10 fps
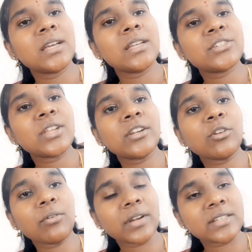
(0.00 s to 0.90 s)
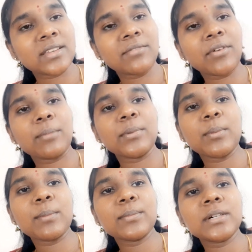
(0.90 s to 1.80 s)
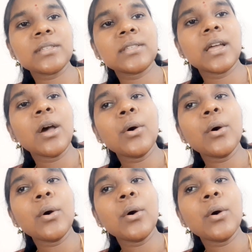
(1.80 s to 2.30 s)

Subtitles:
share it to your friends and family members